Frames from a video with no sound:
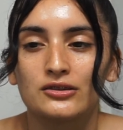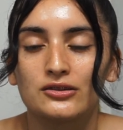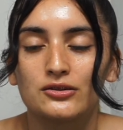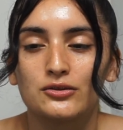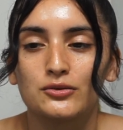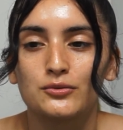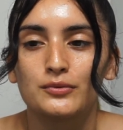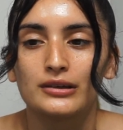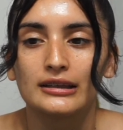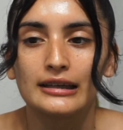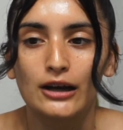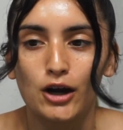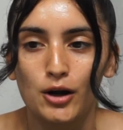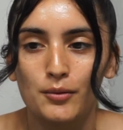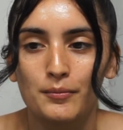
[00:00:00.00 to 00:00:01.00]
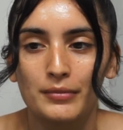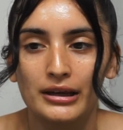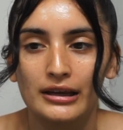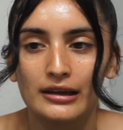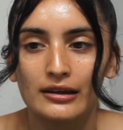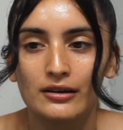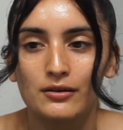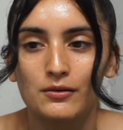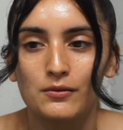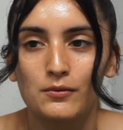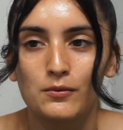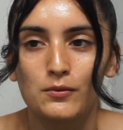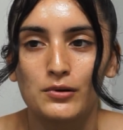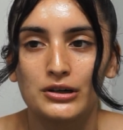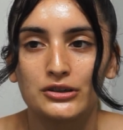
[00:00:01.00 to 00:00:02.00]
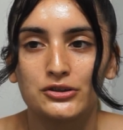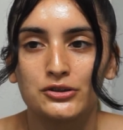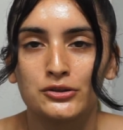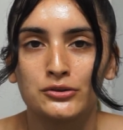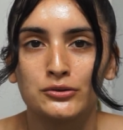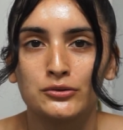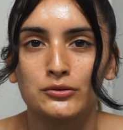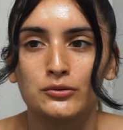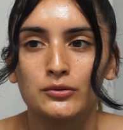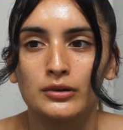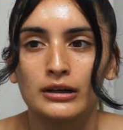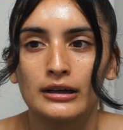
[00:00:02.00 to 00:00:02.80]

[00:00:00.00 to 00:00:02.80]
to really hurt me, or to,